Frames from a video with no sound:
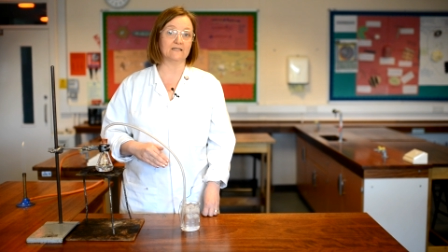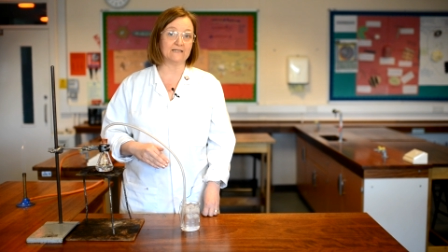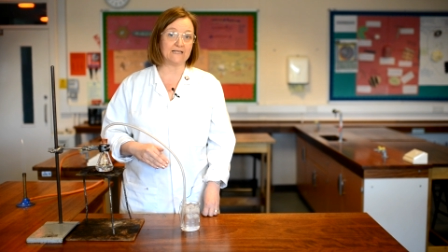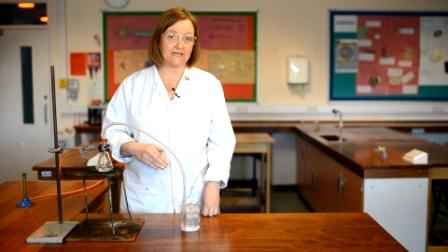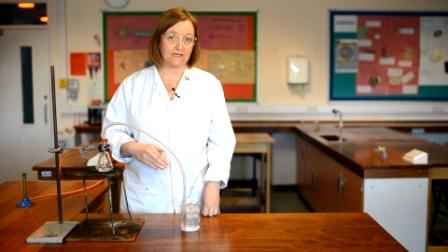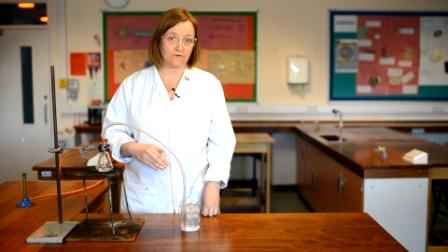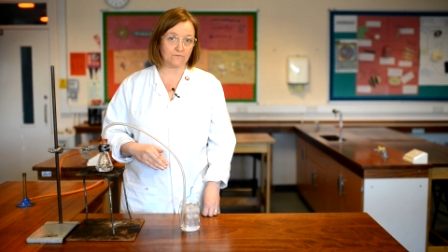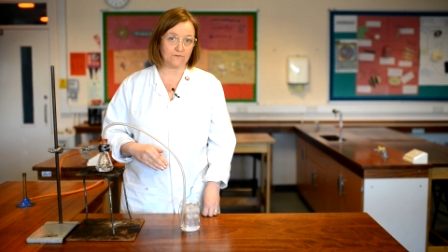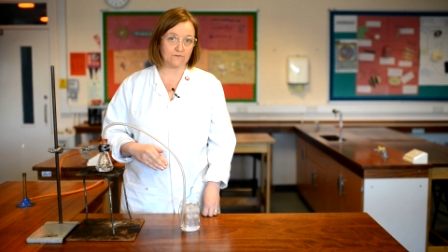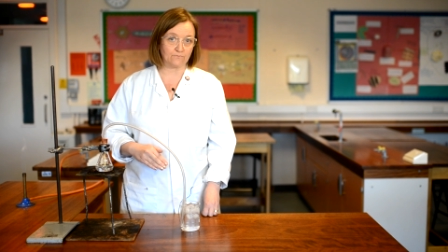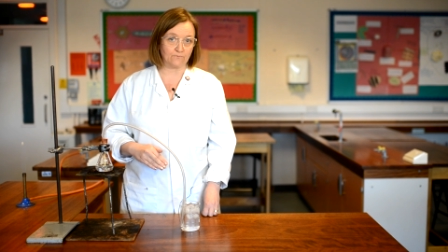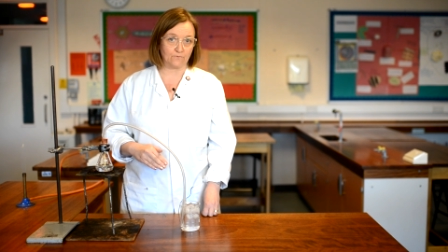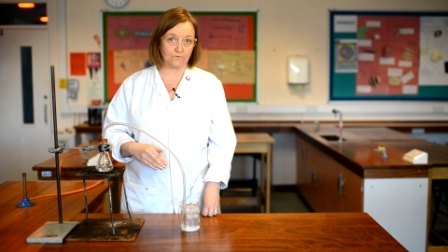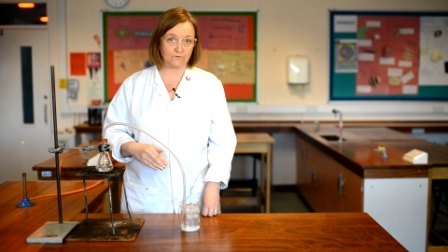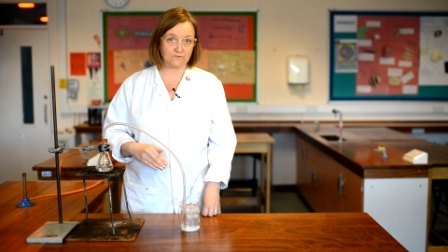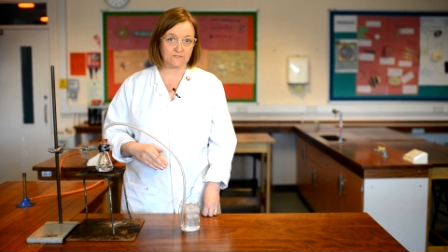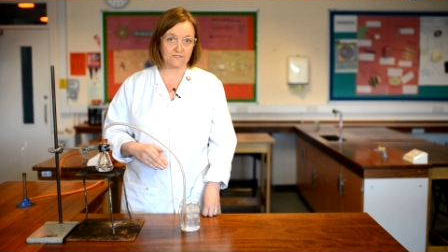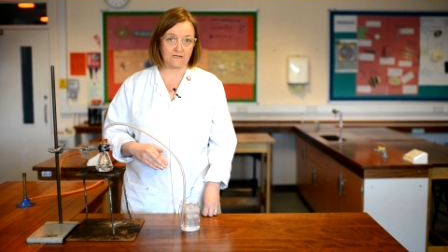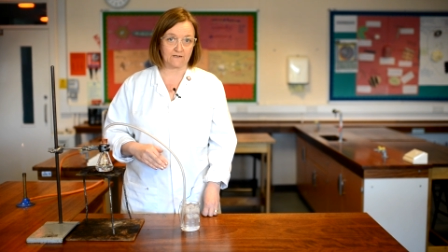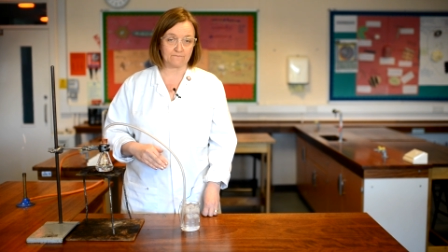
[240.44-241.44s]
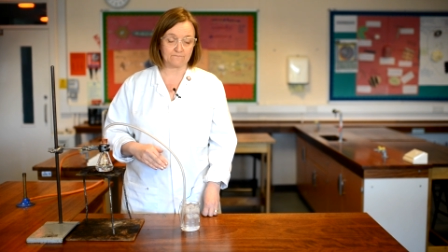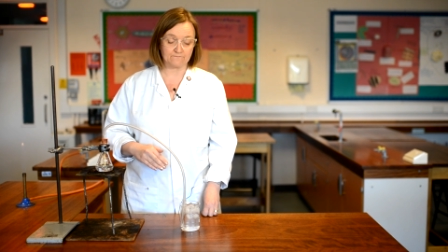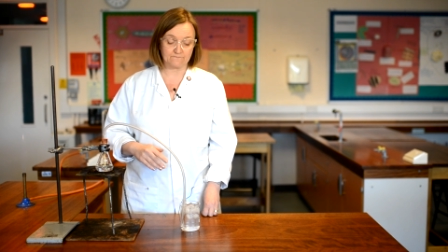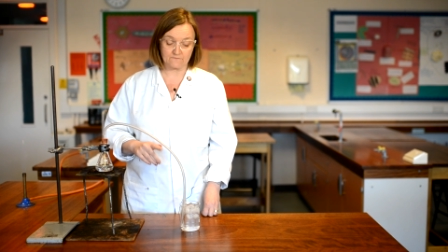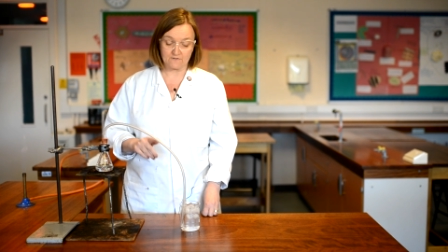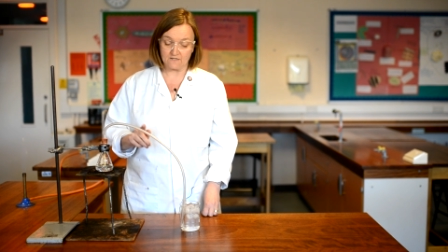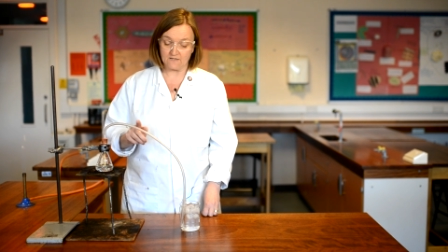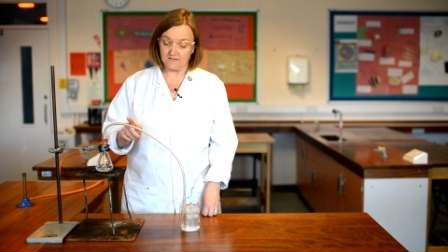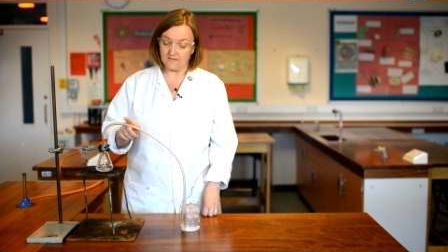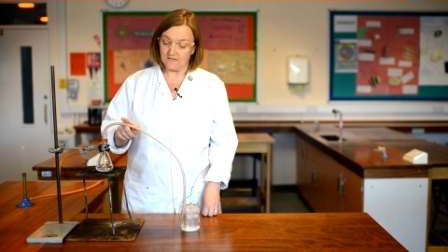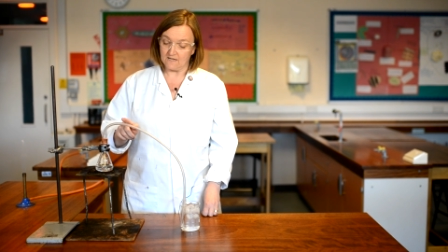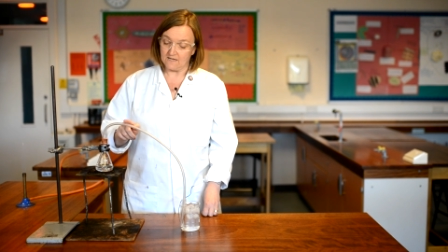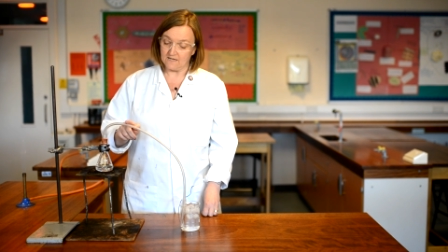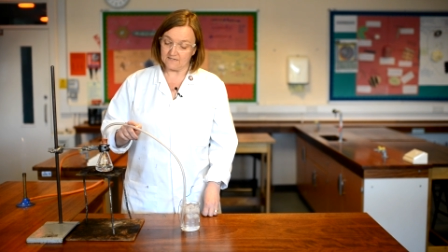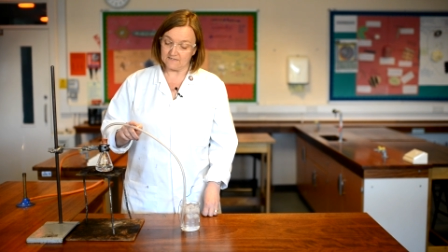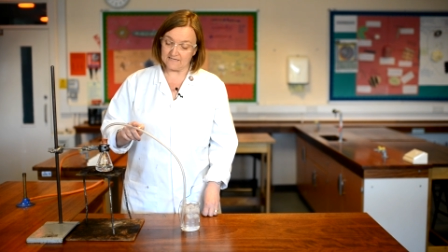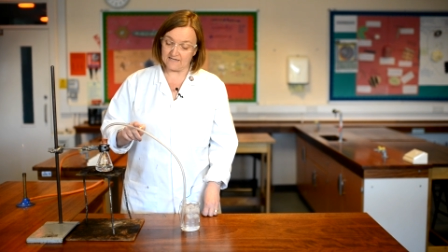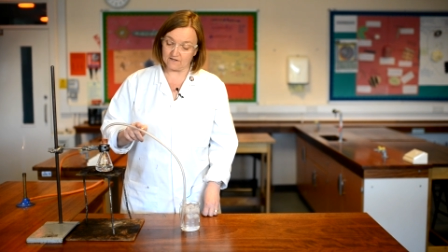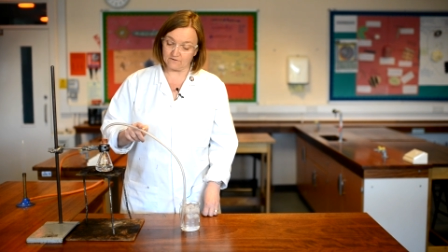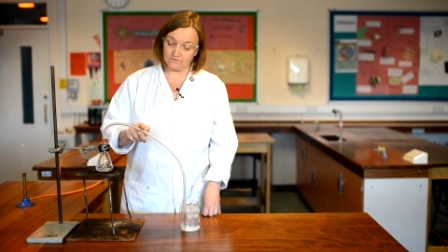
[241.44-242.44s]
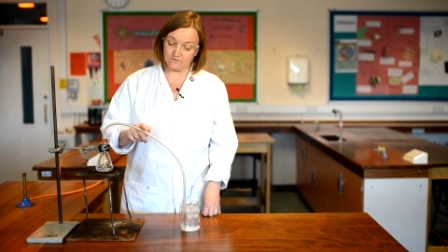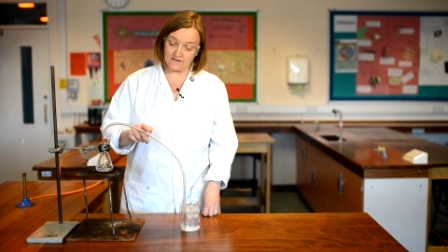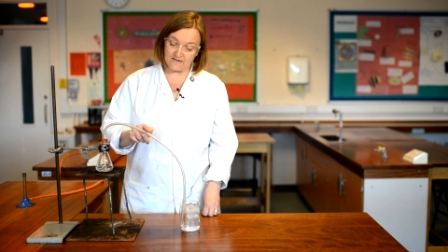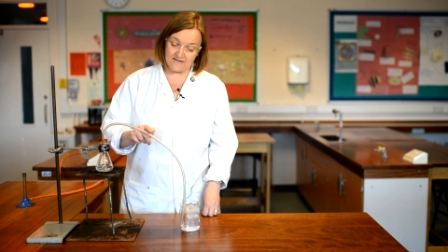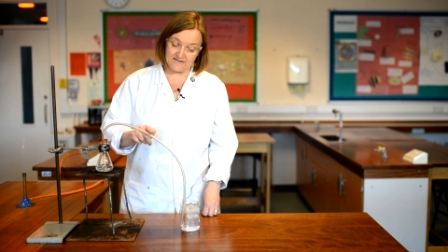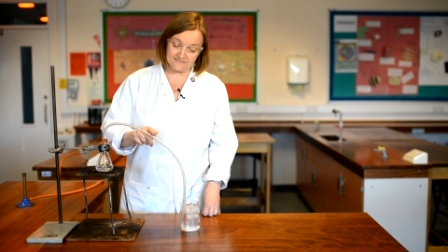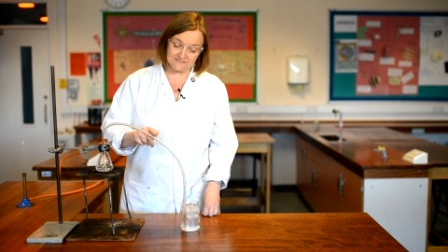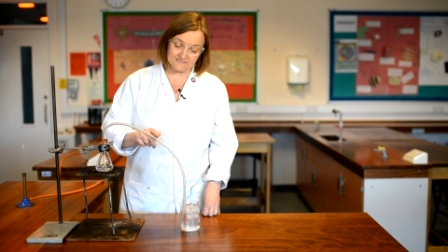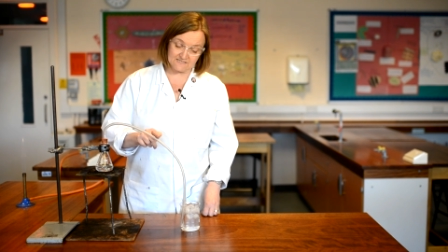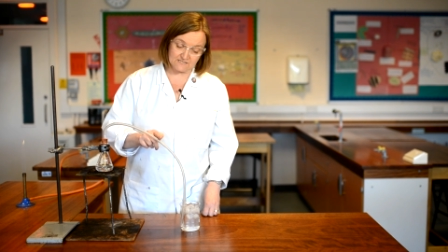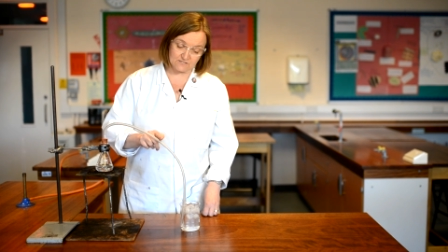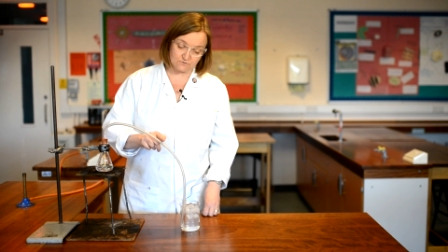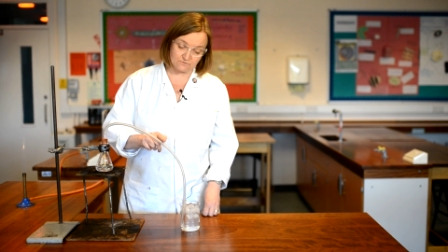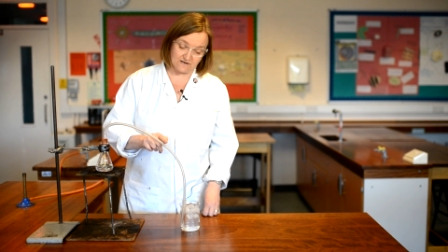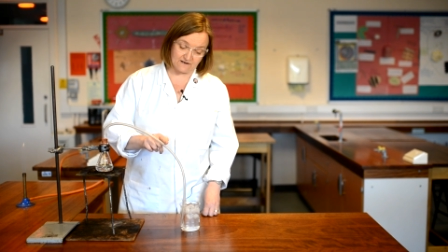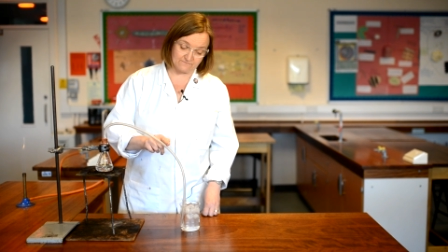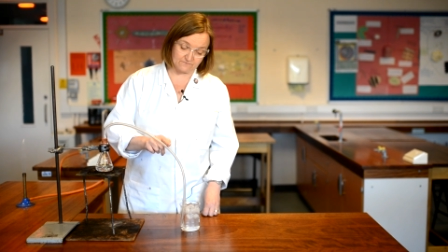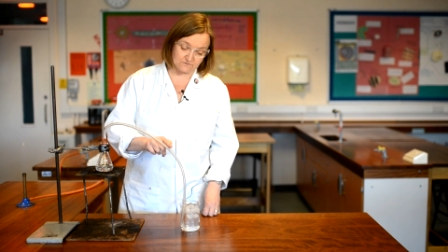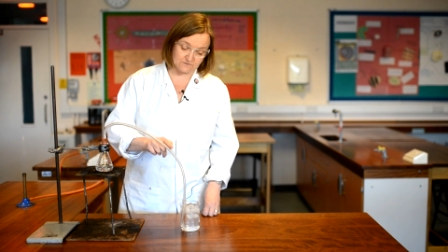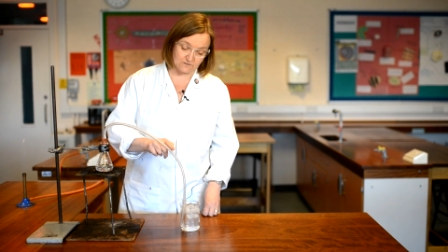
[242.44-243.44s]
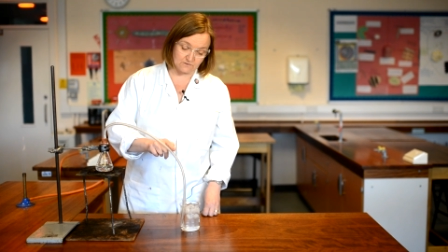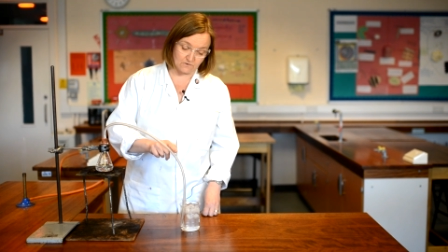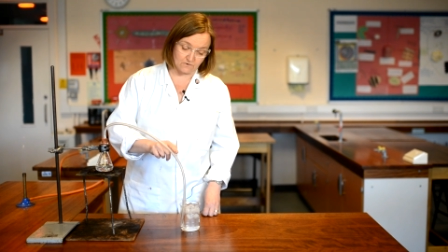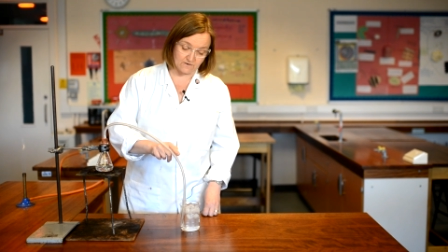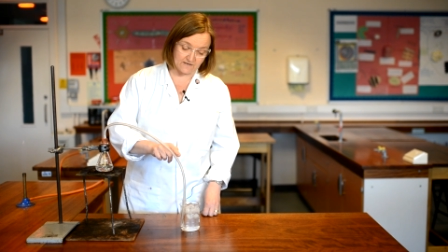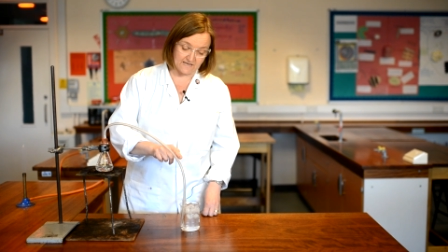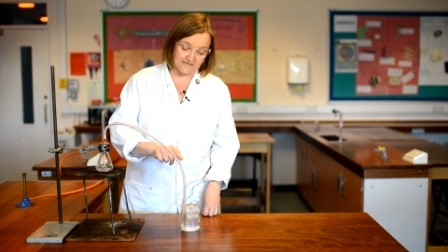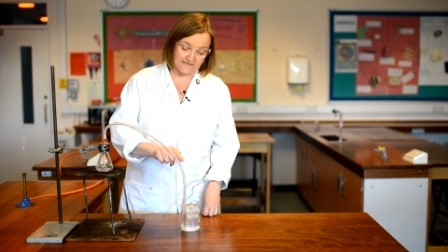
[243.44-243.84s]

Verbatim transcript: liquid water. Now, as this travels along